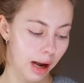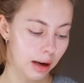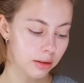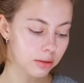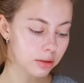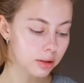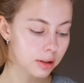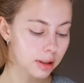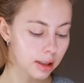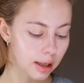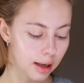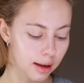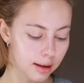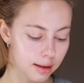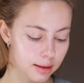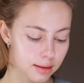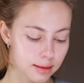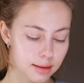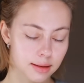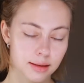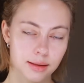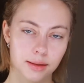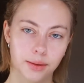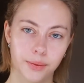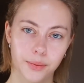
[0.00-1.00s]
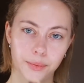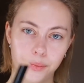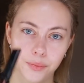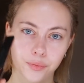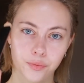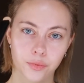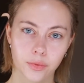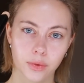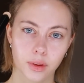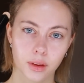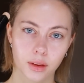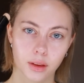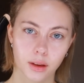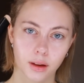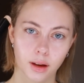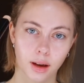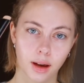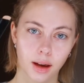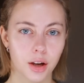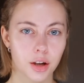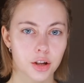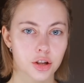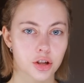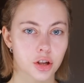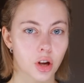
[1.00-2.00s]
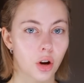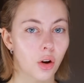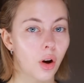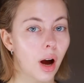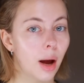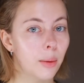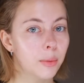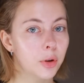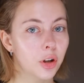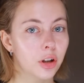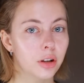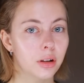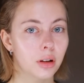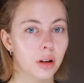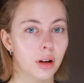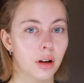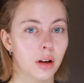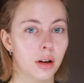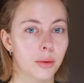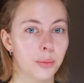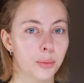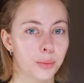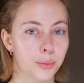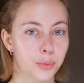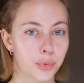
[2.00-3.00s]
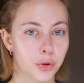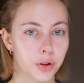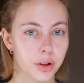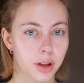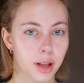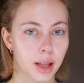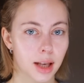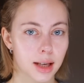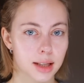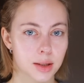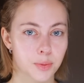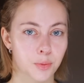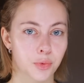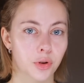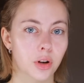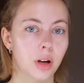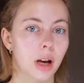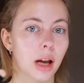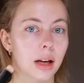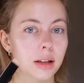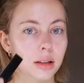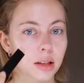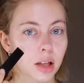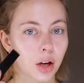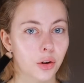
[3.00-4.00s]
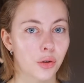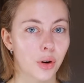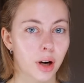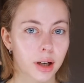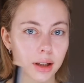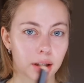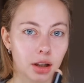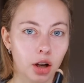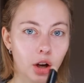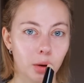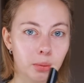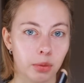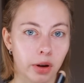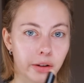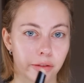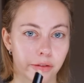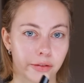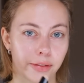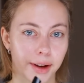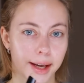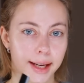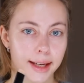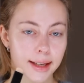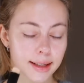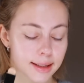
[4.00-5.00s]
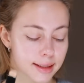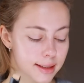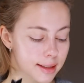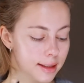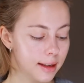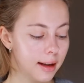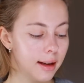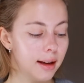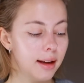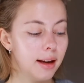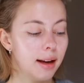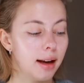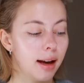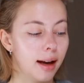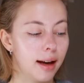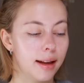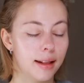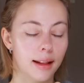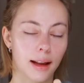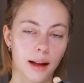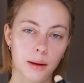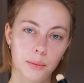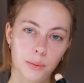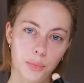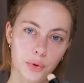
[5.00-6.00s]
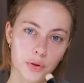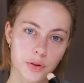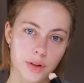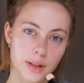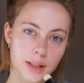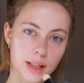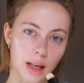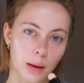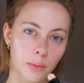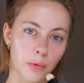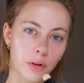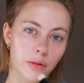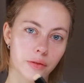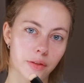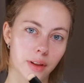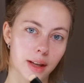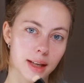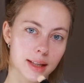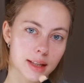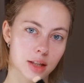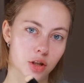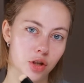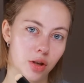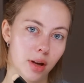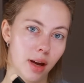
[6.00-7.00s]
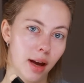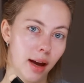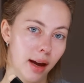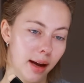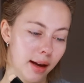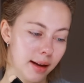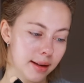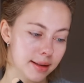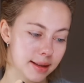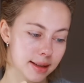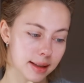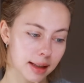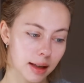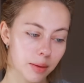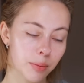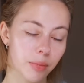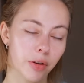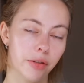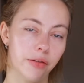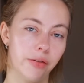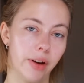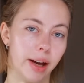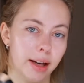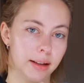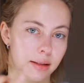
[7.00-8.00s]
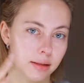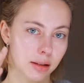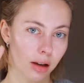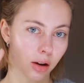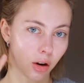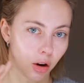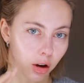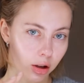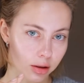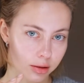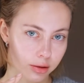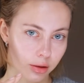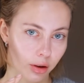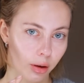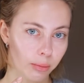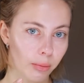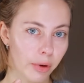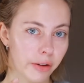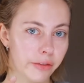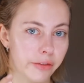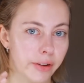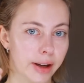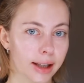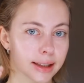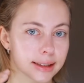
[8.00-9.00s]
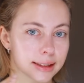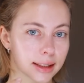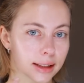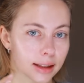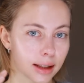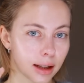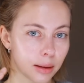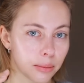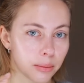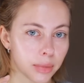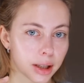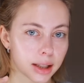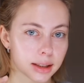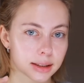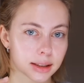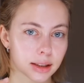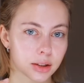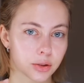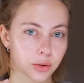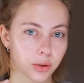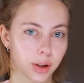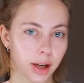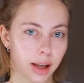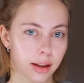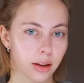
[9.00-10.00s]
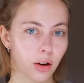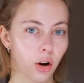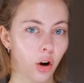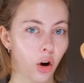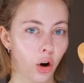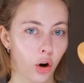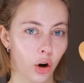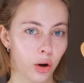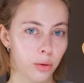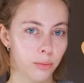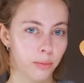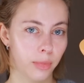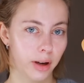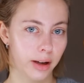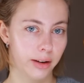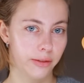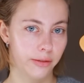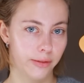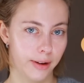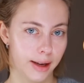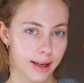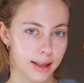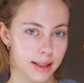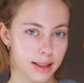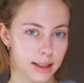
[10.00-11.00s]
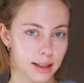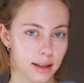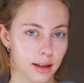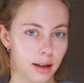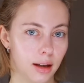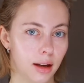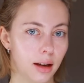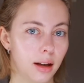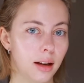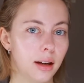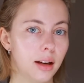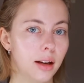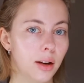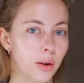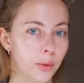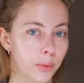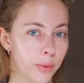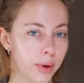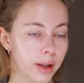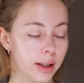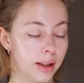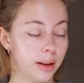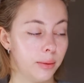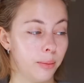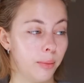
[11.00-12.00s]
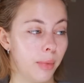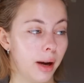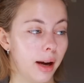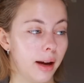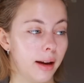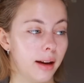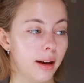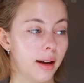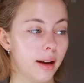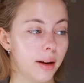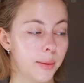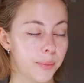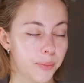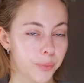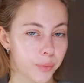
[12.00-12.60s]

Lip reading: Hourglass. So I'm going to put this product directly on my face and then put some of this Skin Perfector also on my face and then mix it together on my face with my